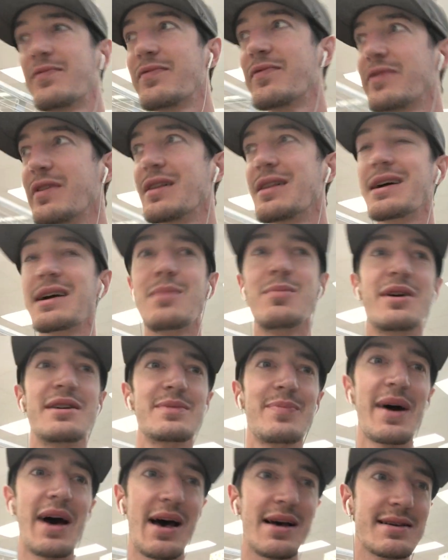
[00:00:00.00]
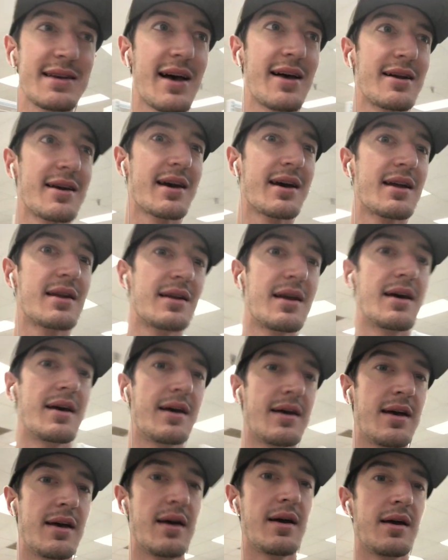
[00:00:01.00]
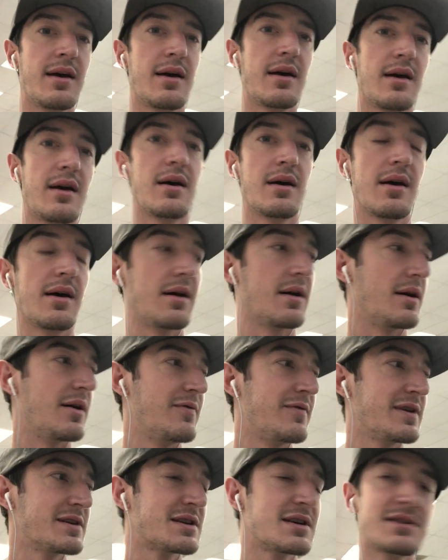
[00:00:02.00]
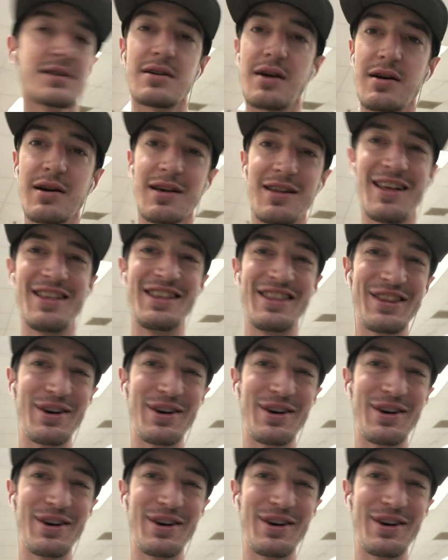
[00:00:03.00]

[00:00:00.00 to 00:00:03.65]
feeling like i'm about to pass out again vision's starting to get